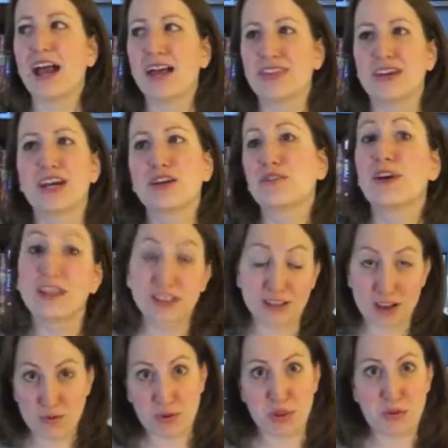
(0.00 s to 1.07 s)
And then I fell in
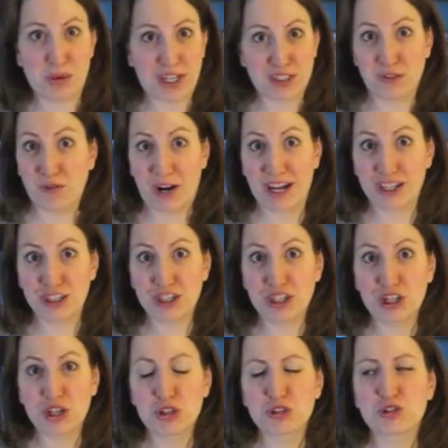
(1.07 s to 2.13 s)
love with the best friend.
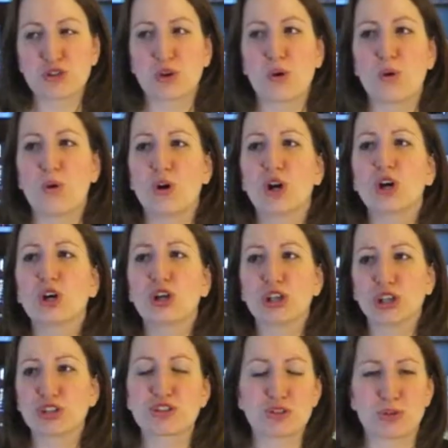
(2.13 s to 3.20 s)
So
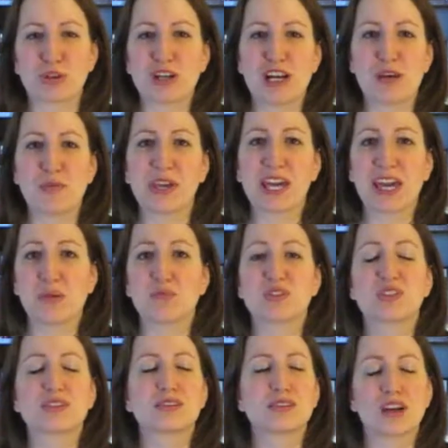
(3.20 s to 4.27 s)
her story became
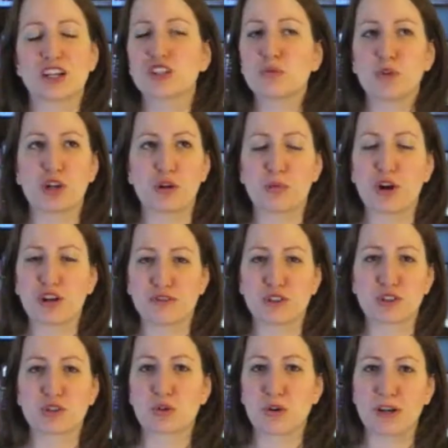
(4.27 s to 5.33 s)
such a bigger part of the
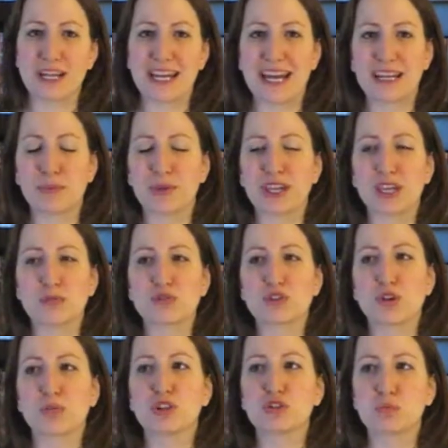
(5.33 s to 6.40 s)
story, and it became
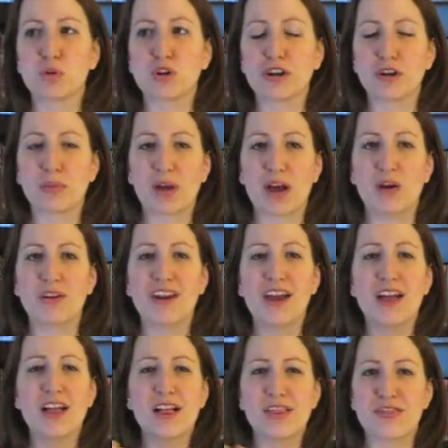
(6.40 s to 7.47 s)
so much more about
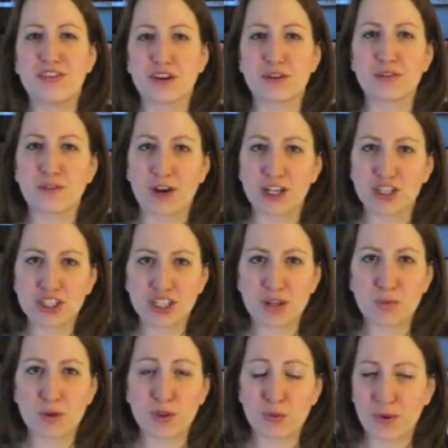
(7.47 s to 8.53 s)
their
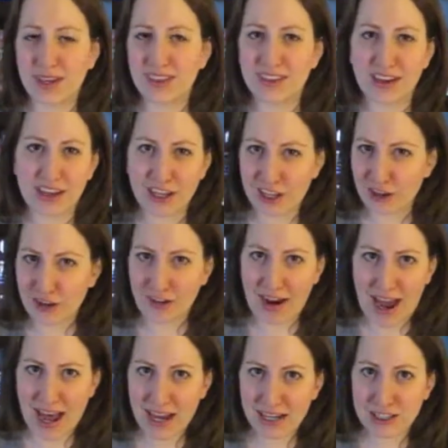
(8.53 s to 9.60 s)
friendship and the way they
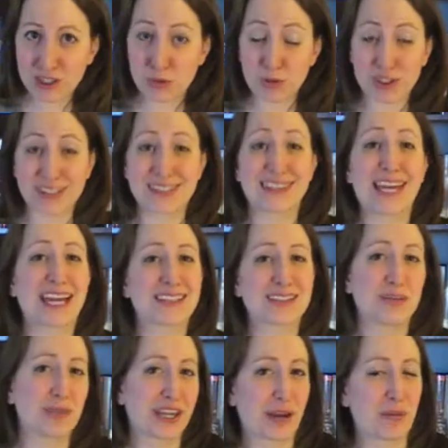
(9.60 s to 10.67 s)
interact, because that's
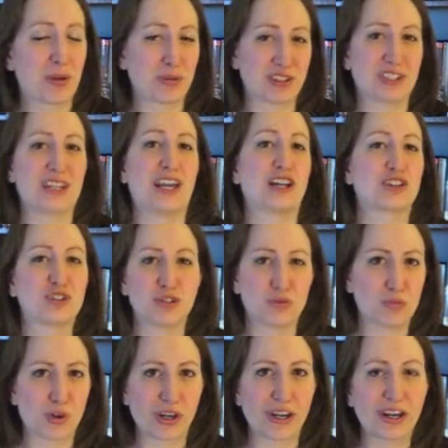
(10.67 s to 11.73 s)
something I'm able to connect to
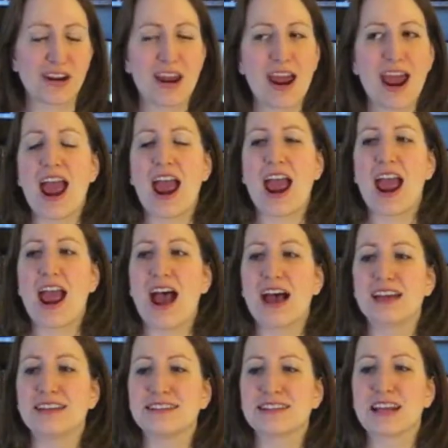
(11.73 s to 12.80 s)
more.
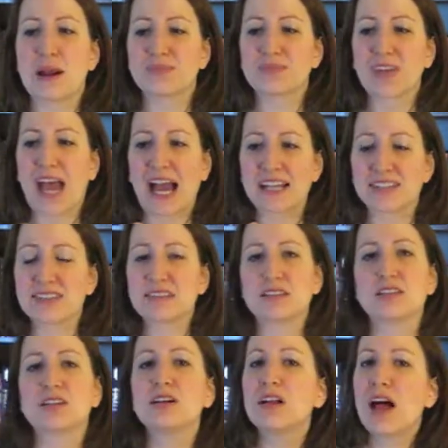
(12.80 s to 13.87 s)
And I
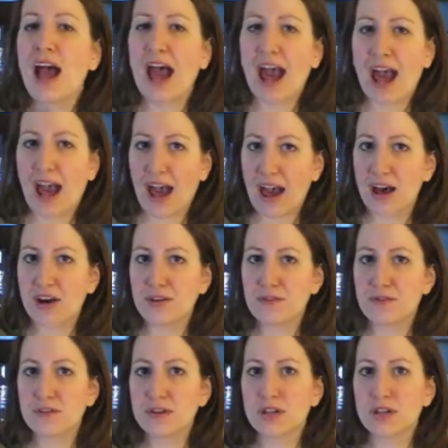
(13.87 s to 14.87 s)
still have